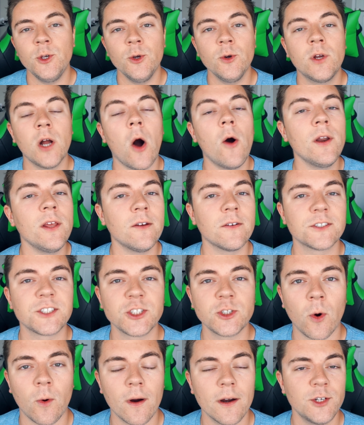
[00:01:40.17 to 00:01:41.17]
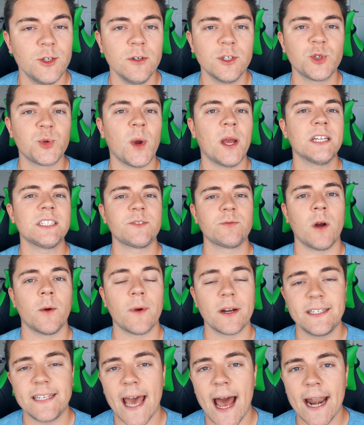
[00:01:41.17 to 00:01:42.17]
You go to your storage, you transfer a
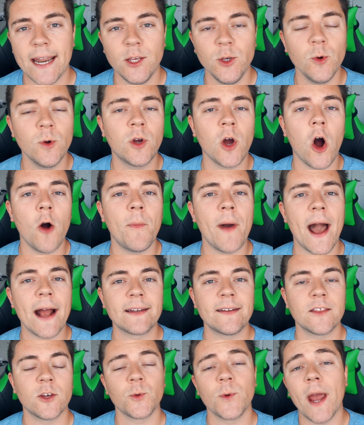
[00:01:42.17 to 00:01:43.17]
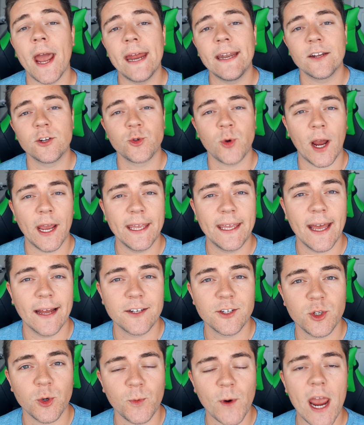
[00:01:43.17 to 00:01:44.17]
Rattata, you go back to the raid and try and
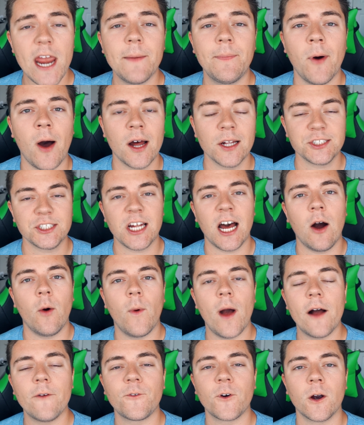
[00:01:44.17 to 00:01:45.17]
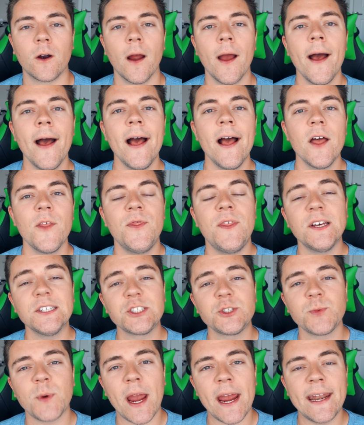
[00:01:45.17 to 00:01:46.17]
catch the raid boss. However,
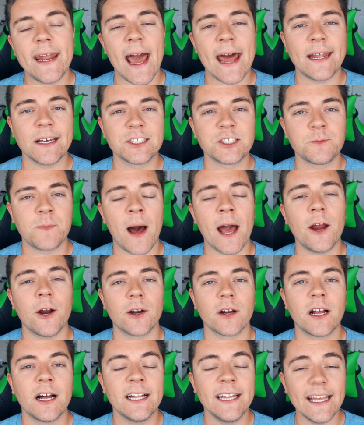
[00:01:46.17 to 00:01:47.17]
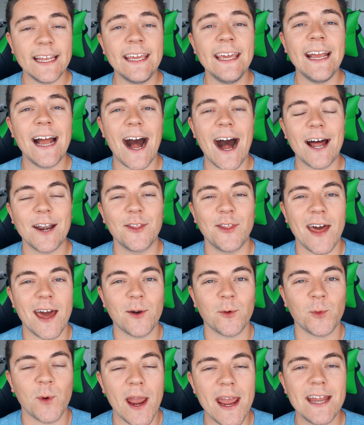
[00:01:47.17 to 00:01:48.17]
this raid had expired. Clicking on
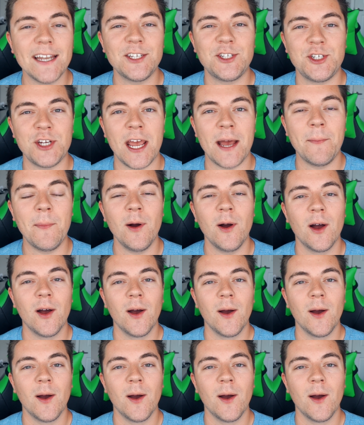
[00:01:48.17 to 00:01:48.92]
that raid gym